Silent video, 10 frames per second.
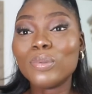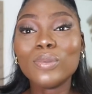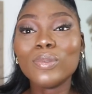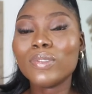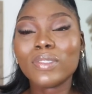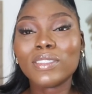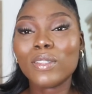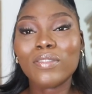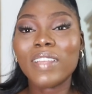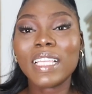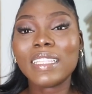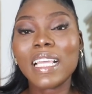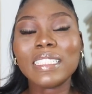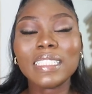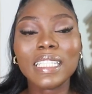booze or stuff like
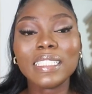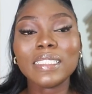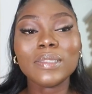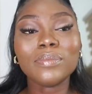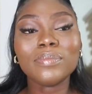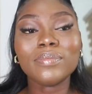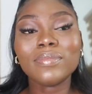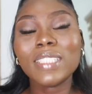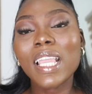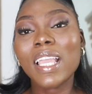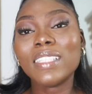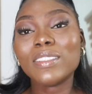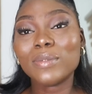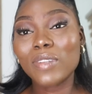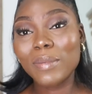that and um, yeah
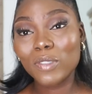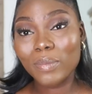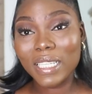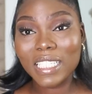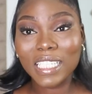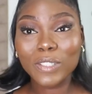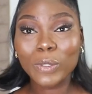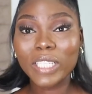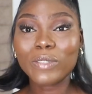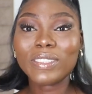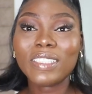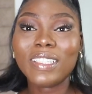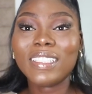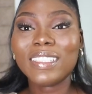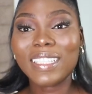subscribe to my channel and i'll
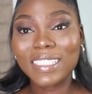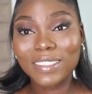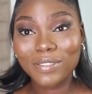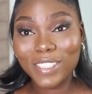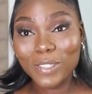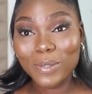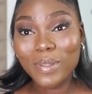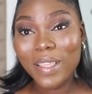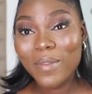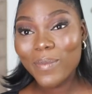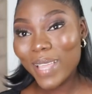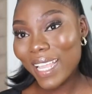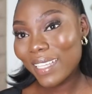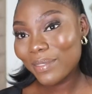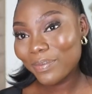see you in the next video
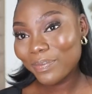bye